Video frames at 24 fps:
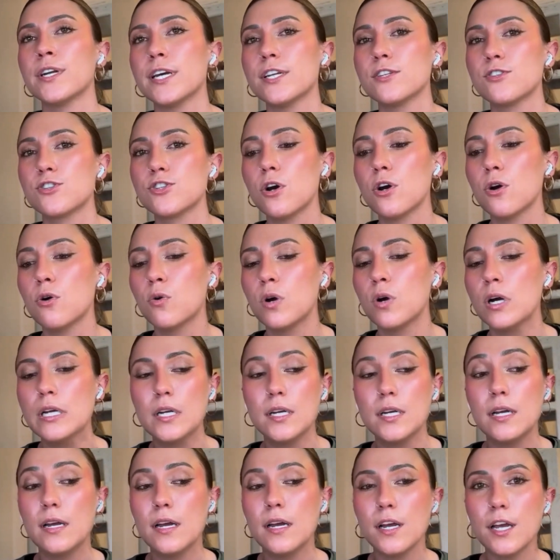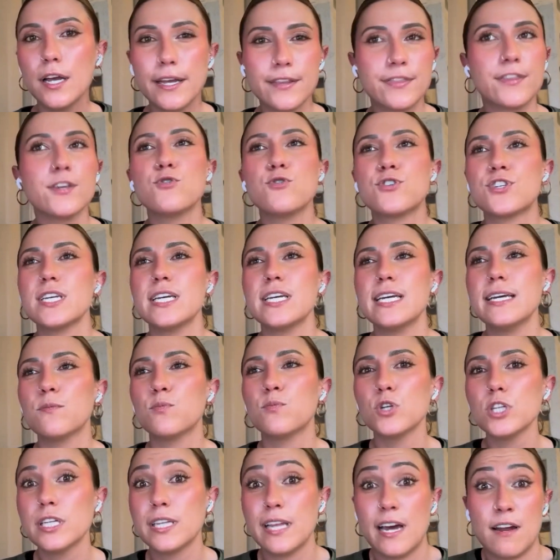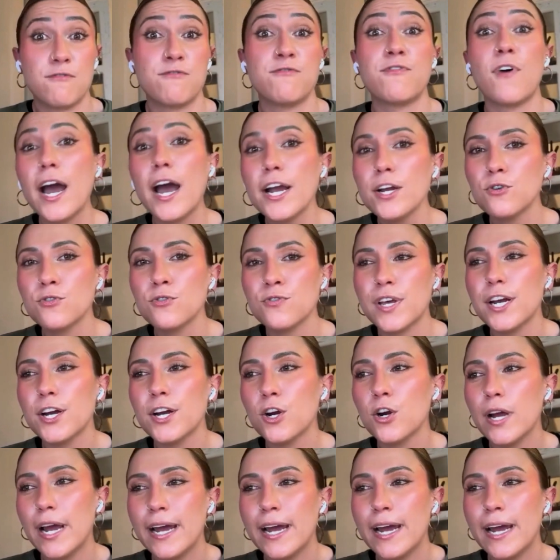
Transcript: And so you see really that fire there.